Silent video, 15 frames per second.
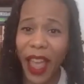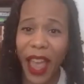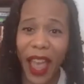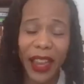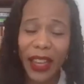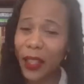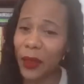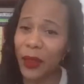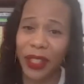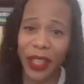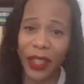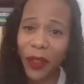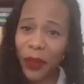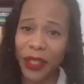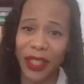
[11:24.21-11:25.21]
and I don't
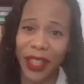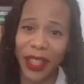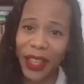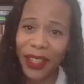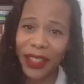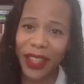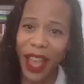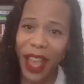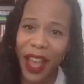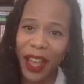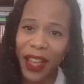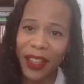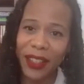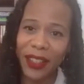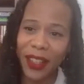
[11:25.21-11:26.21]
see those things
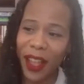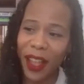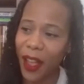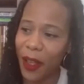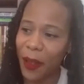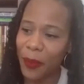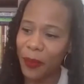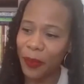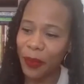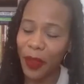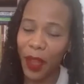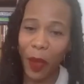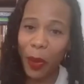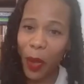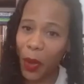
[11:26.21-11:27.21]
as
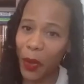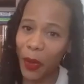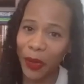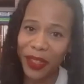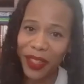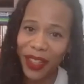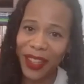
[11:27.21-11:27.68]
opposed.